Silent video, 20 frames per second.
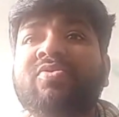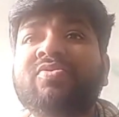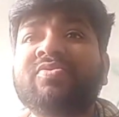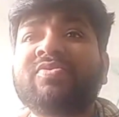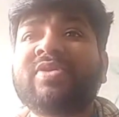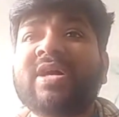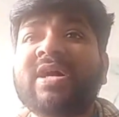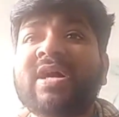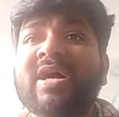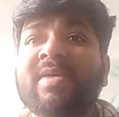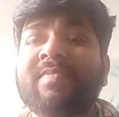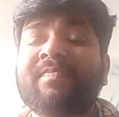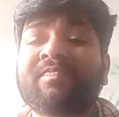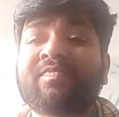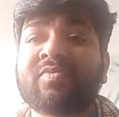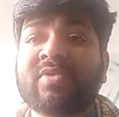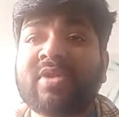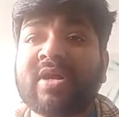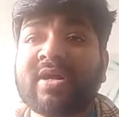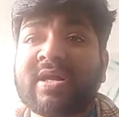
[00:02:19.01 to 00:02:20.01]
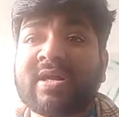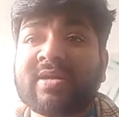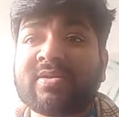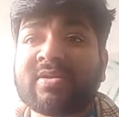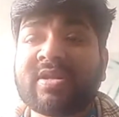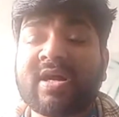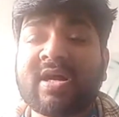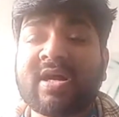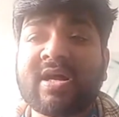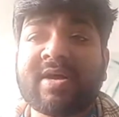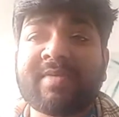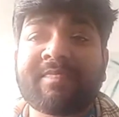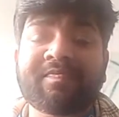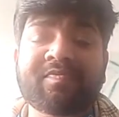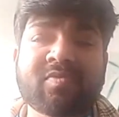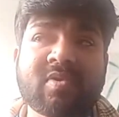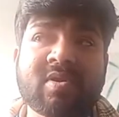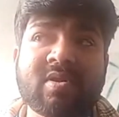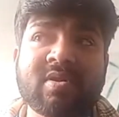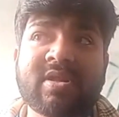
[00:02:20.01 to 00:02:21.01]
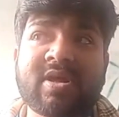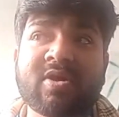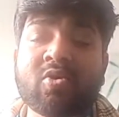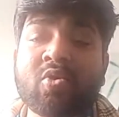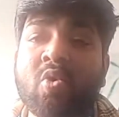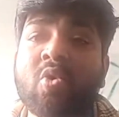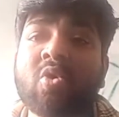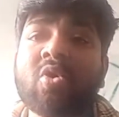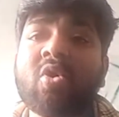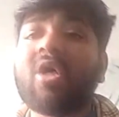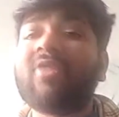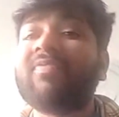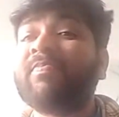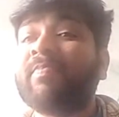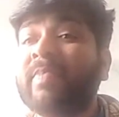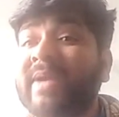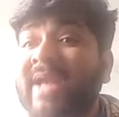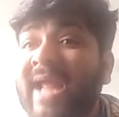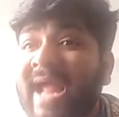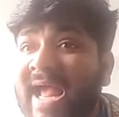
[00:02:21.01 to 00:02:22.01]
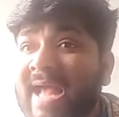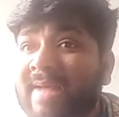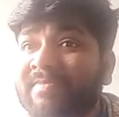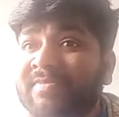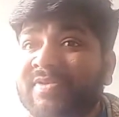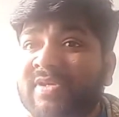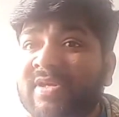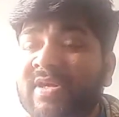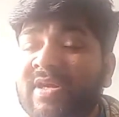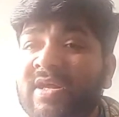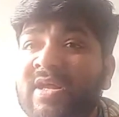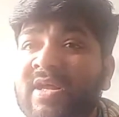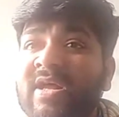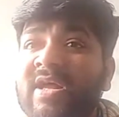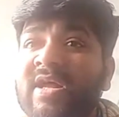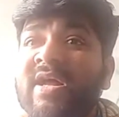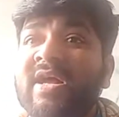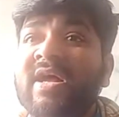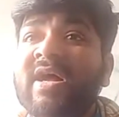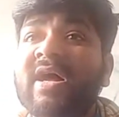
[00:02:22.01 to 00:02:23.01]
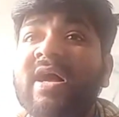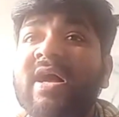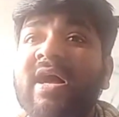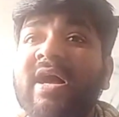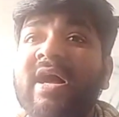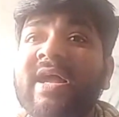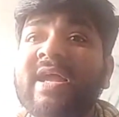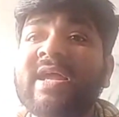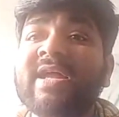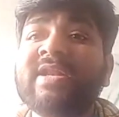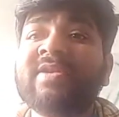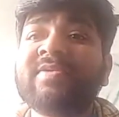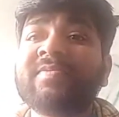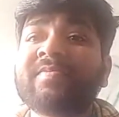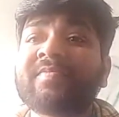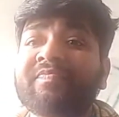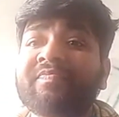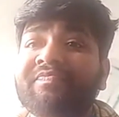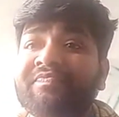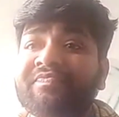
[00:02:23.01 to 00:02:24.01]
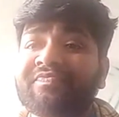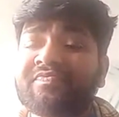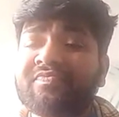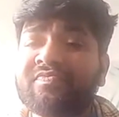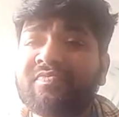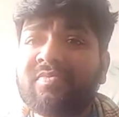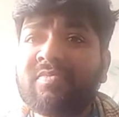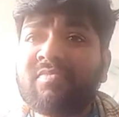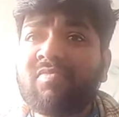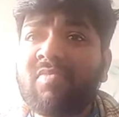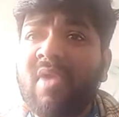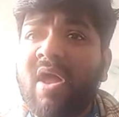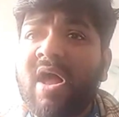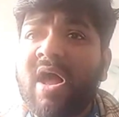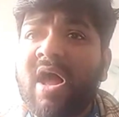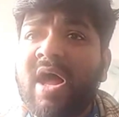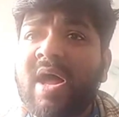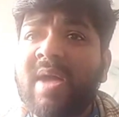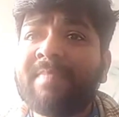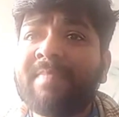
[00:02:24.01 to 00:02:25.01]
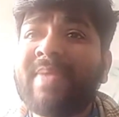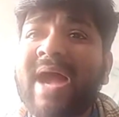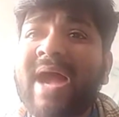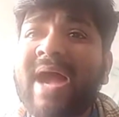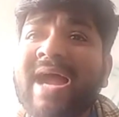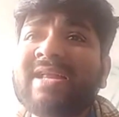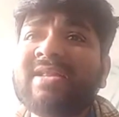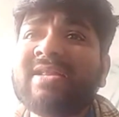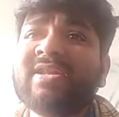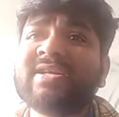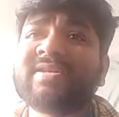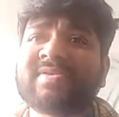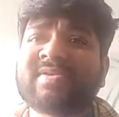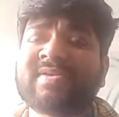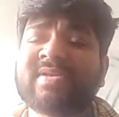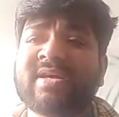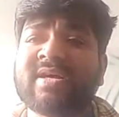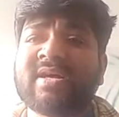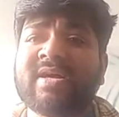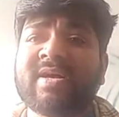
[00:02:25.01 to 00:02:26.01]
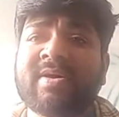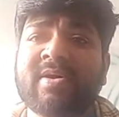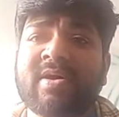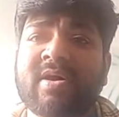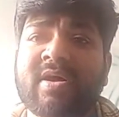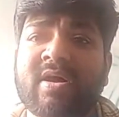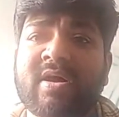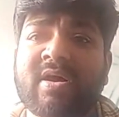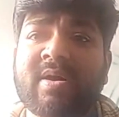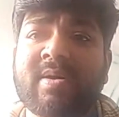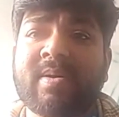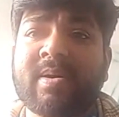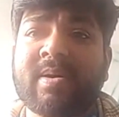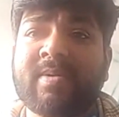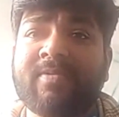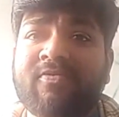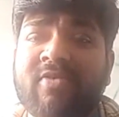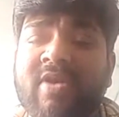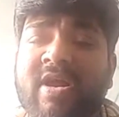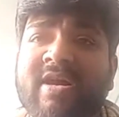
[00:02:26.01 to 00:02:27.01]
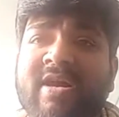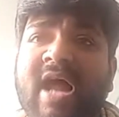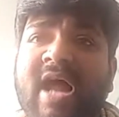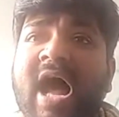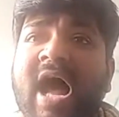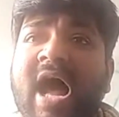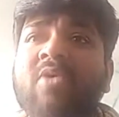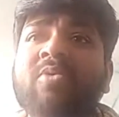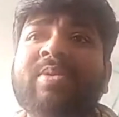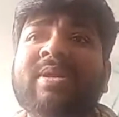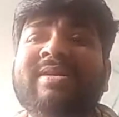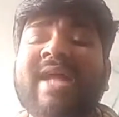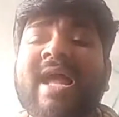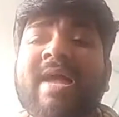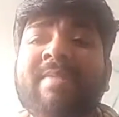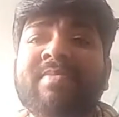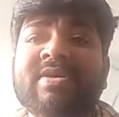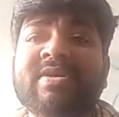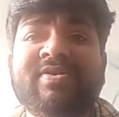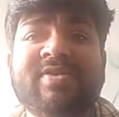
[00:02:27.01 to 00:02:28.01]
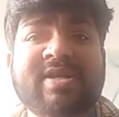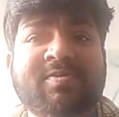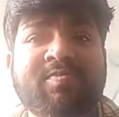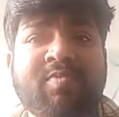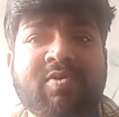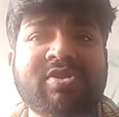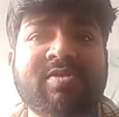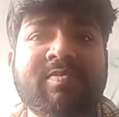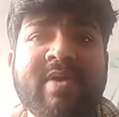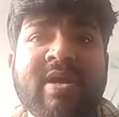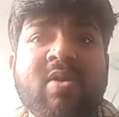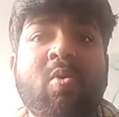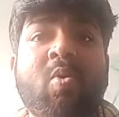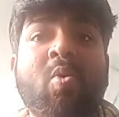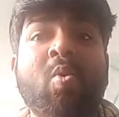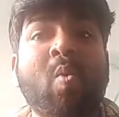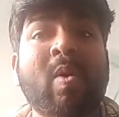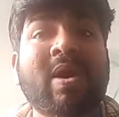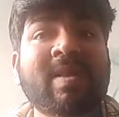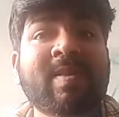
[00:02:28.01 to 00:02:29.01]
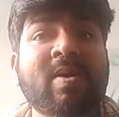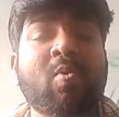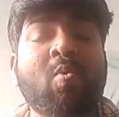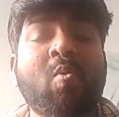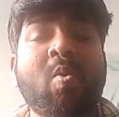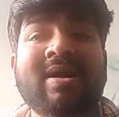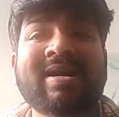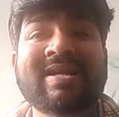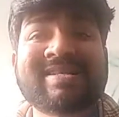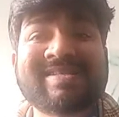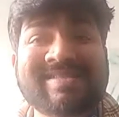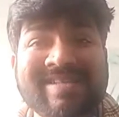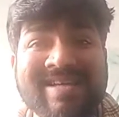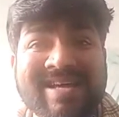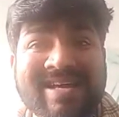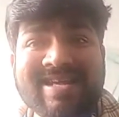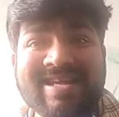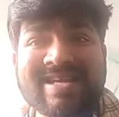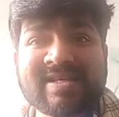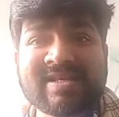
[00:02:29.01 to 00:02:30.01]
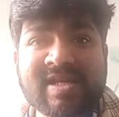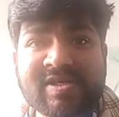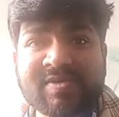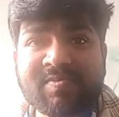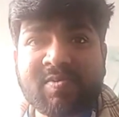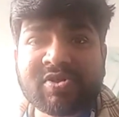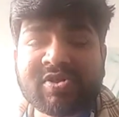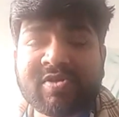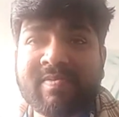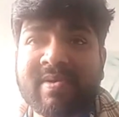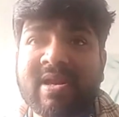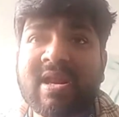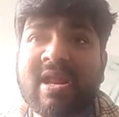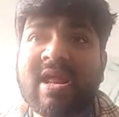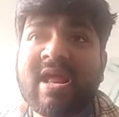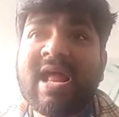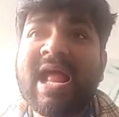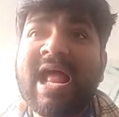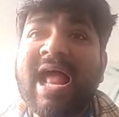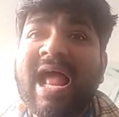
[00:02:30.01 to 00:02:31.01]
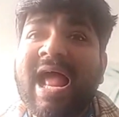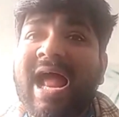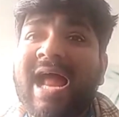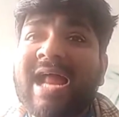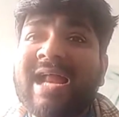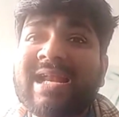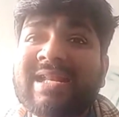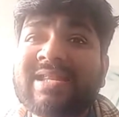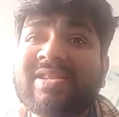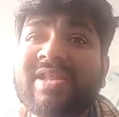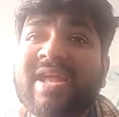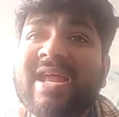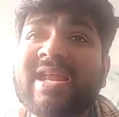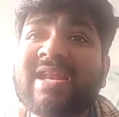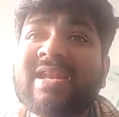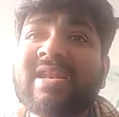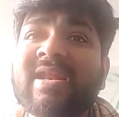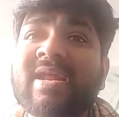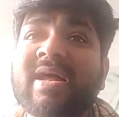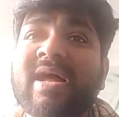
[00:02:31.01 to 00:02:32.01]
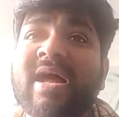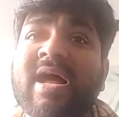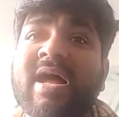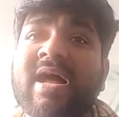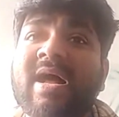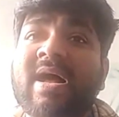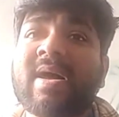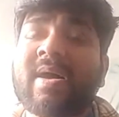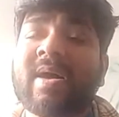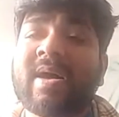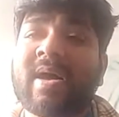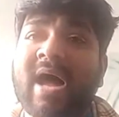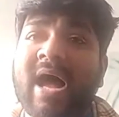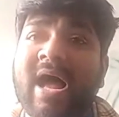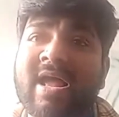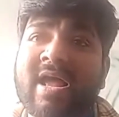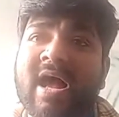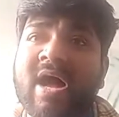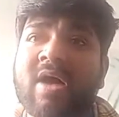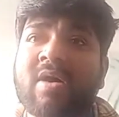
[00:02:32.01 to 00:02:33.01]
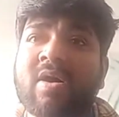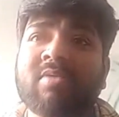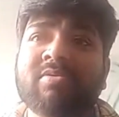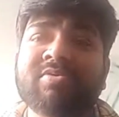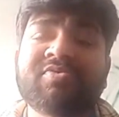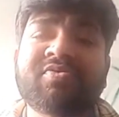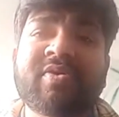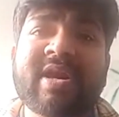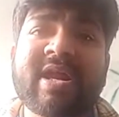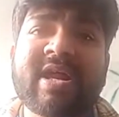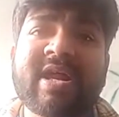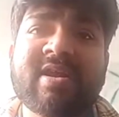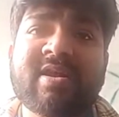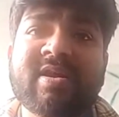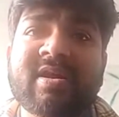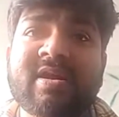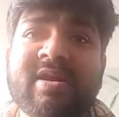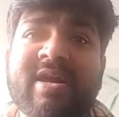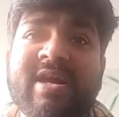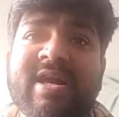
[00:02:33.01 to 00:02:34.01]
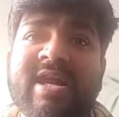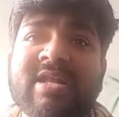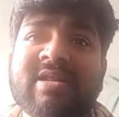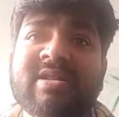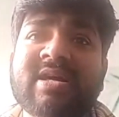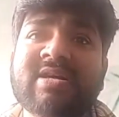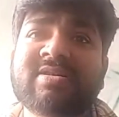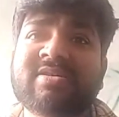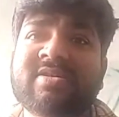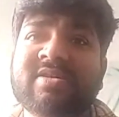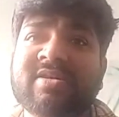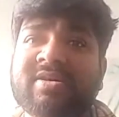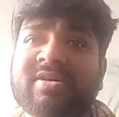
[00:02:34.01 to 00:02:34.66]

the the the, the role of dams uh, in uh, behind this uh, uh, uh, flood, how the dam is responsible or what the water searing is responsible. And then uh, I, I was reading reading that